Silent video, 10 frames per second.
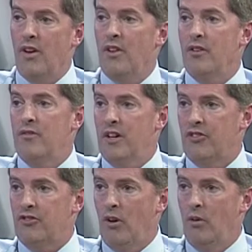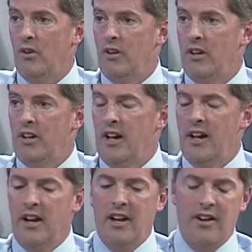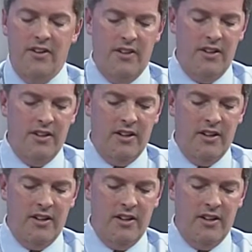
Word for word: other VSO. Okay. And